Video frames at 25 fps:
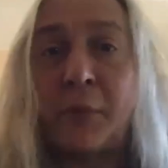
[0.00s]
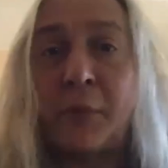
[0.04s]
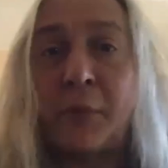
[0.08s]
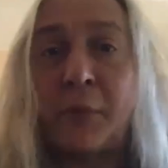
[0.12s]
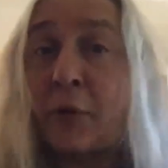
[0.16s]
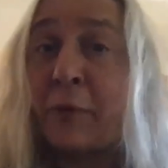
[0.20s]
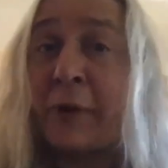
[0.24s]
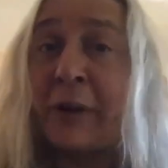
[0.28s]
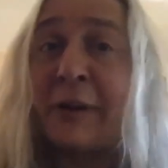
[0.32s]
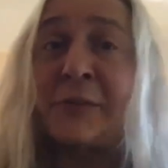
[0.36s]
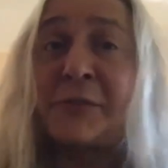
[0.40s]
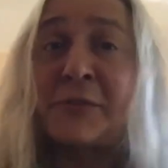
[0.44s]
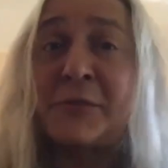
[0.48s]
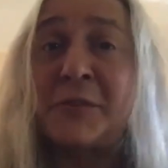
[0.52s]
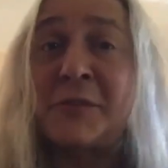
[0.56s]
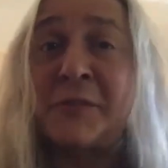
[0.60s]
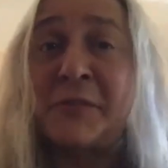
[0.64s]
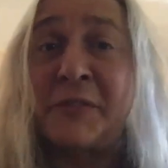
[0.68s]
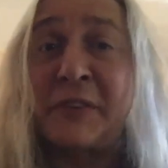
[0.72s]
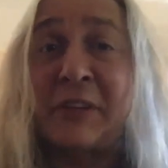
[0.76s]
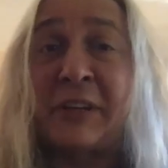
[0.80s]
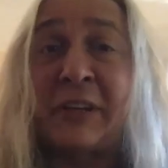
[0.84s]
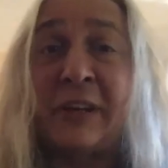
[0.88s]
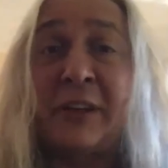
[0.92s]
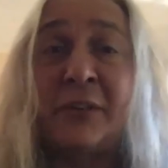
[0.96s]
Around
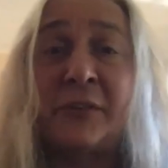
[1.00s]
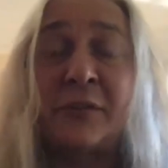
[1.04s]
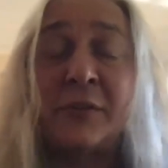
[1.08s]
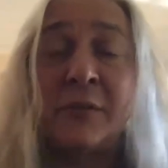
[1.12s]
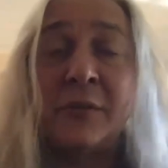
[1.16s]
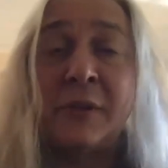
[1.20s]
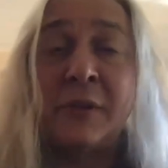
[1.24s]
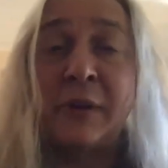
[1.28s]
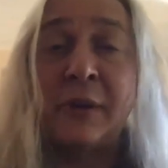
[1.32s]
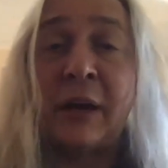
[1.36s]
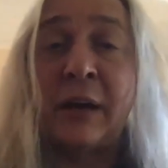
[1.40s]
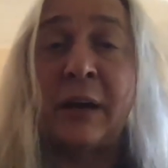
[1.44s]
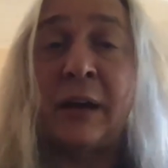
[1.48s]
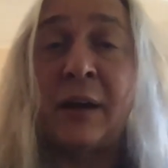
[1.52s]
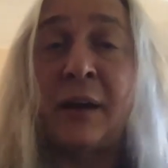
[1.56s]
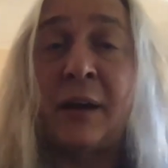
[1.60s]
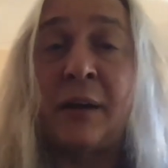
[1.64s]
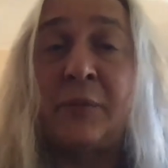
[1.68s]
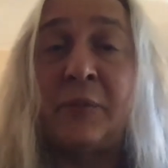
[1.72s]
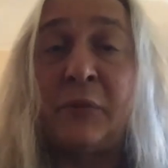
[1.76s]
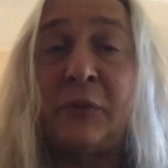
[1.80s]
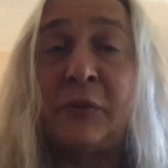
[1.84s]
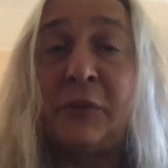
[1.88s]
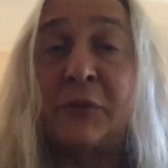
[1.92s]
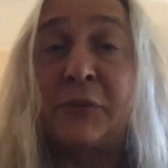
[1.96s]
certification,
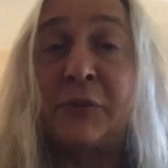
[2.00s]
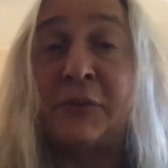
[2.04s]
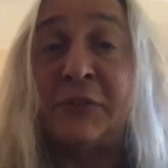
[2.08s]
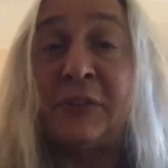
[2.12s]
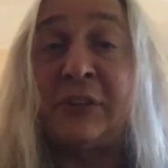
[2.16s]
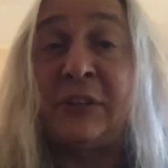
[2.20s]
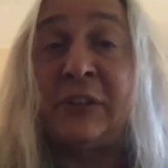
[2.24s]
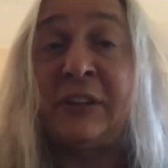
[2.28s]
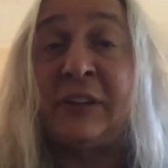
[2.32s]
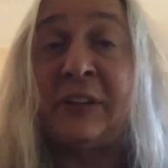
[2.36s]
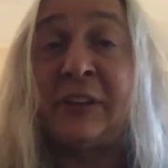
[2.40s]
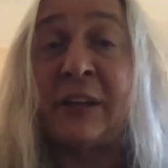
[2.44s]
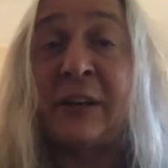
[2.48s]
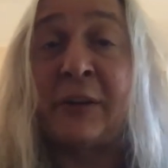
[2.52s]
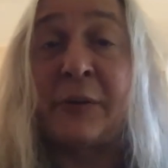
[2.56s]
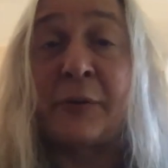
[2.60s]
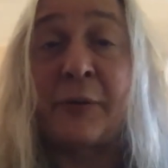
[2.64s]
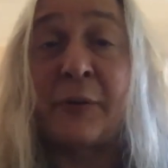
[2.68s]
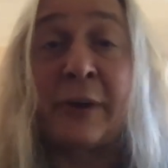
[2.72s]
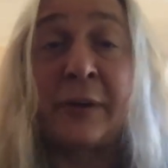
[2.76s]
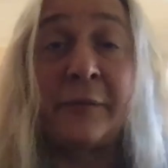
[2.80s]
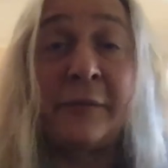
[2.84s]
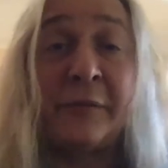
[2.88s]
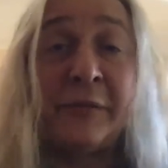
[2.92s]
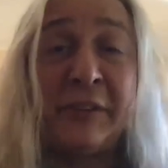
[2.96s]
um, you'll see that
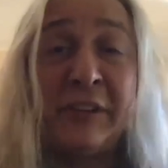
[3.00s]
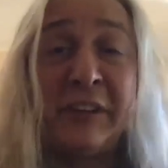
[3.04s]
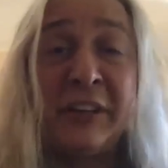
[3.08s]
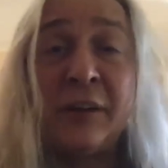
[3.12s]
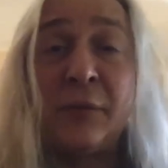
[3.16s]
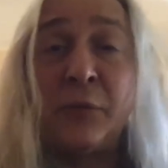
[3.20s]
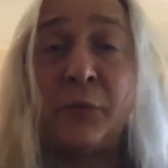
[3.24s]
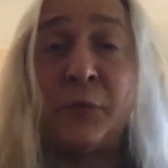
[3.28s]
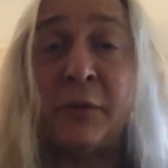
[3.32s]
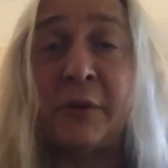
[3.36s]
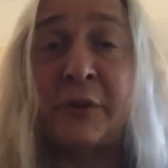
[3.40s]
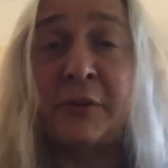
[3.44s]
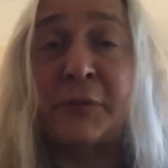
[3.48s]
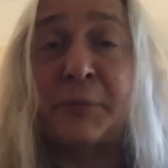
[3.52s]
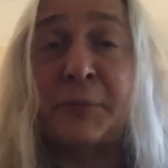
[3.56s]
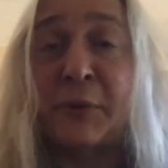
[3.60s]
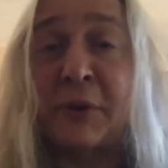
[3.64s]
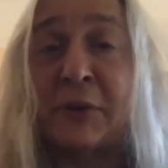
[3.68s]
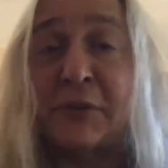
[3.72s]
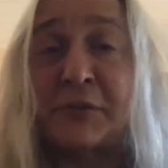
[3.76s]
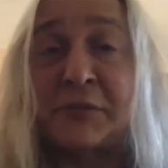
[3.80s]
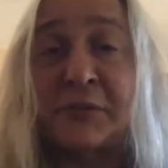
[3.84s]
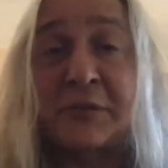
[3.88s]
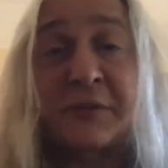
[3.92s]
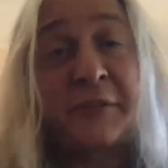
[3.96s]
around VMware
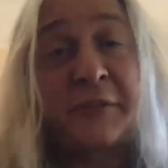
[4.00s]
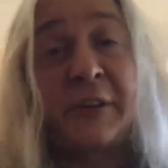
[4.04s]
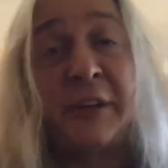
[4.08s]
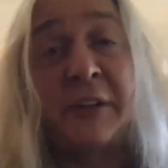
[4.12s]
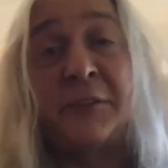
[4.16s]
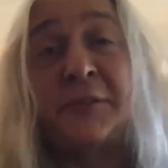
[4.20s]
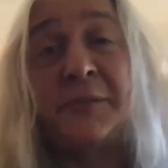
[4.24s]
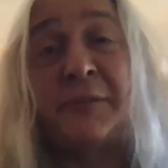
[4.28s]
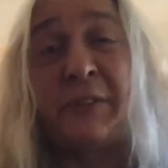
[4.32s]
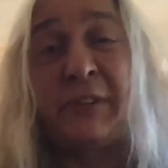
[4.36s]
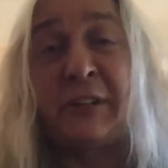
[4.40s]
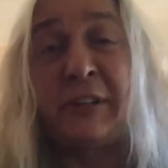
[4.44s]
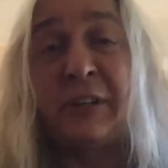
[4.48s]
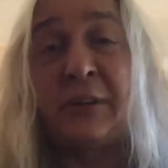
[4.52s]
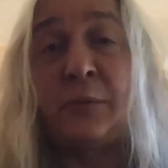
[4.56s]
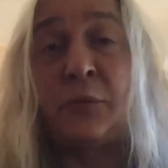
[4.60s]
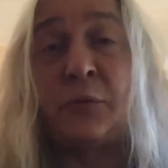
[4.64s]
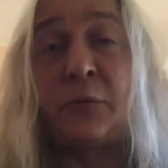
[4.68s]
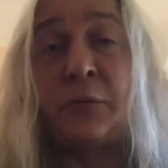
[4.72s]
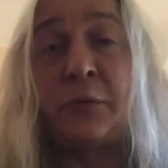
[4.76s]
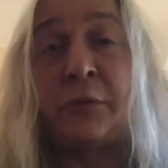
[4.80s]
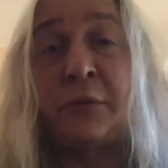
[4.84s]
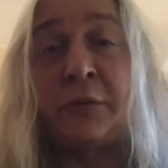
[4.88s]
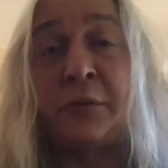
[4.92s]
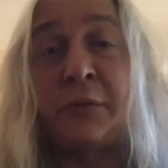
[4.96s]
sponsored events, VMworld,
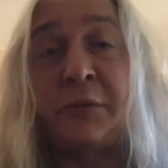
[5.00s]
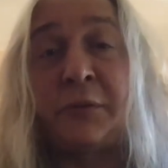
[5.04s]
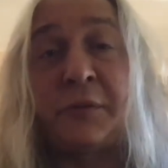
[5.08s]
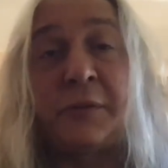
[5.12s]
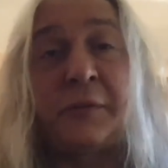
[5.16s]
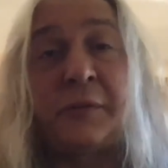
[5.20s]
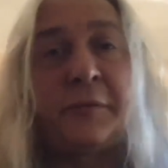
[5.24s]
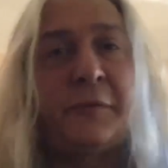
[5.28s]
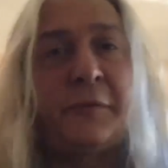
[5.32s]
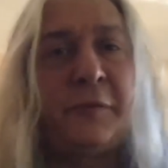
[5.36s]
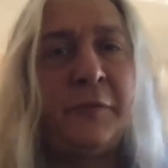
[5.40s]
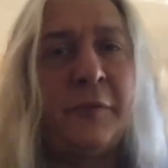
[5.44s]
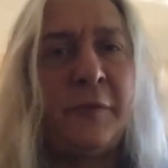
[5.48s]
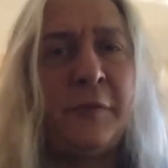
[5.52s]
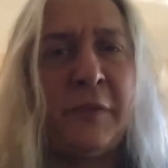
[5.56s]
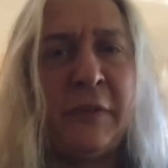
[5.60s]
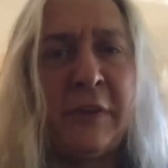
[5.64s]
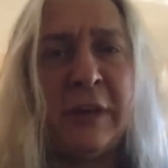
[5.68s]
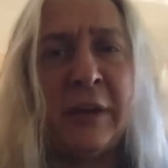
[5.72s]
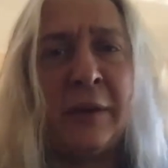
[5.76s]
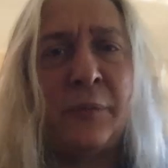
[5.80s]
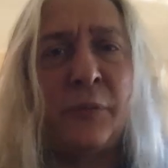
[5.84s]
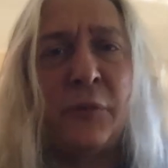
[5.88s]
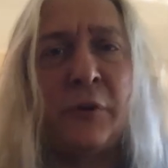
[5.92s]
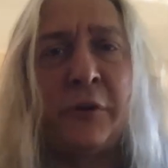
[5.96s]
World,
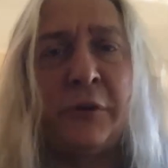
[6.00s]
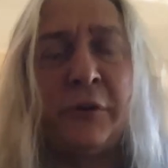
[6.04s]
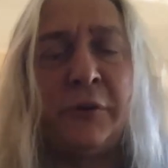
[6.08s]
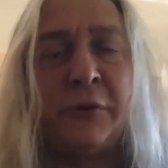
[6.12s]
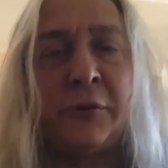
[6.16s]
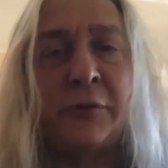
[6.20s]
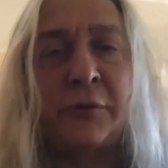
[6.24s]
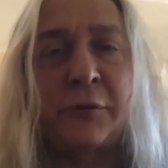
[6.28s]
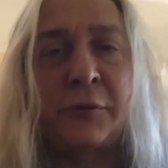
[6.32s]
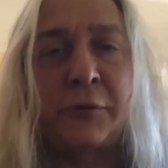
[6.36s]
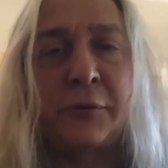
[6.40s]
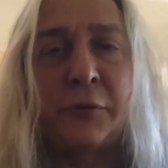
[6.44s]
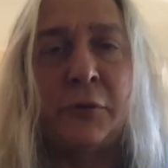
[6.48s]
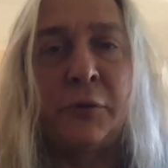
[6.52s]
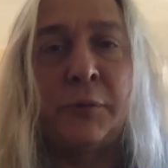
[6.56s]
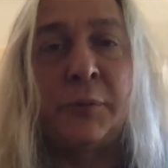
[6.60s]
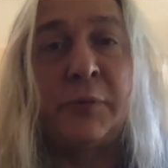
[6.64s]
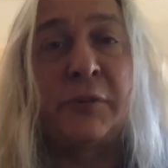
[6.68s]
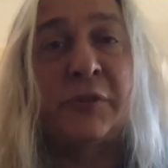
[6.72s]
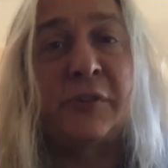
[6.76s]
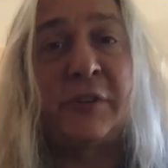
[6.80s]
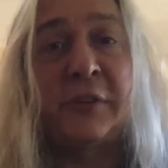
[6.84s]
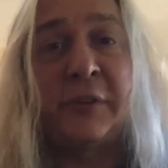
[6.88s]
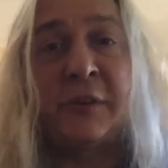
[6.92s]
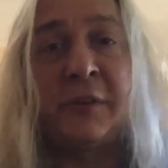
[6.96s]
VMware user
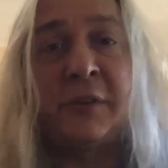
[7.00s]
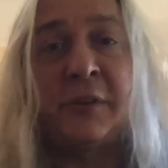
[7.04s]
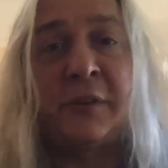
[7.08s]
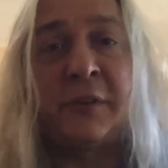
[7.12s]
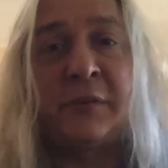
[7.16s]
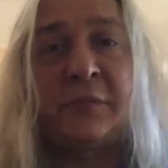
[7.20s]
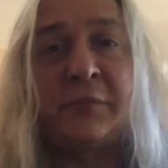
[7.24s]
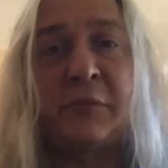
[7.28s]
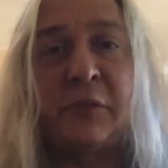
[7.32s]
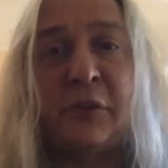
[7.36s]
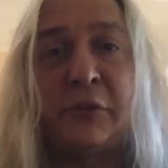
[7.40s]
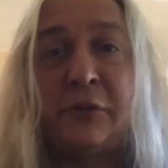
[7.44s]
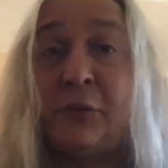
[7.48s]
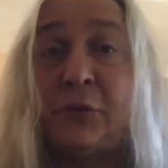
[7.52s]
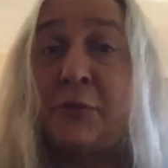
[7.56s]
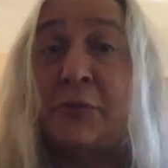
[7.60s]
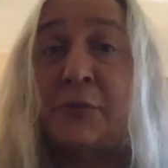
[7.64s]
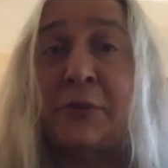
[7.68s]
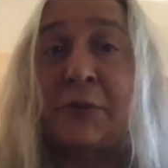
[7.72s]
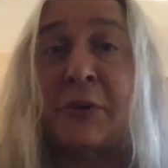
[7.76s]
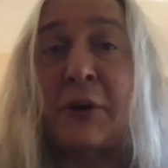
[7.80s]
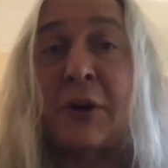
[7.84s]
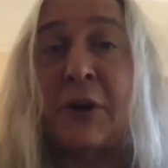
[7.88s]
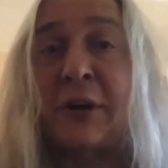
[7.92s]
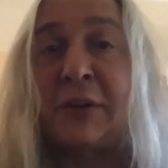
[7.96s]
groups, the the
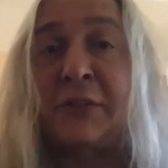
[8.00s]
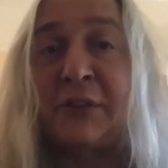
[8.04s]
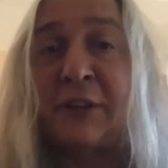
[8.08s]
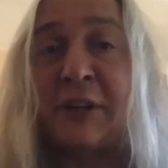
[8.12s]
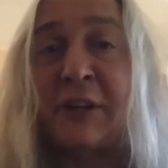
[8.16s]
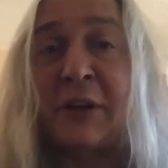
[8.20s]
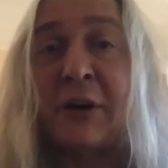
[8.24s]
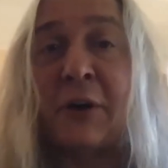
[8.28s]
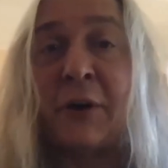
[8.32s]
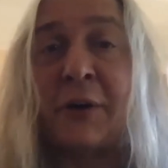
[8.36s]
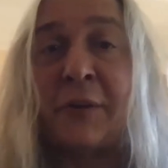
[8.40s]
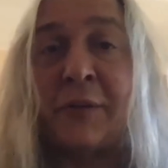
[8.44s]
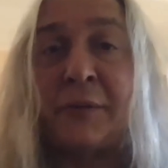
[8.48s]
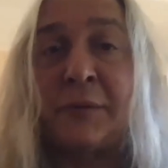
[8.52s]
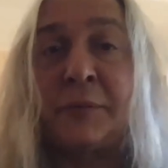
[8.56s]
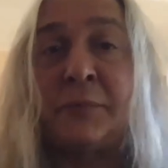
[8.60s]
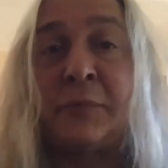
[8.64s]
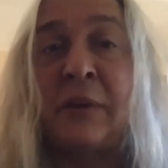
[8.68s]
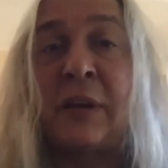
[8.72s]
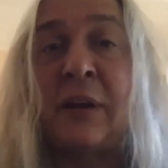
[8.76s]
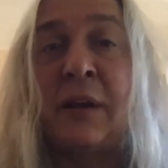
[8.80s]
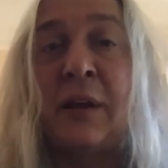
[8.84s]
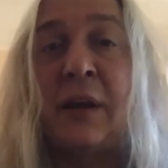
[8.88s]
user cons they call them,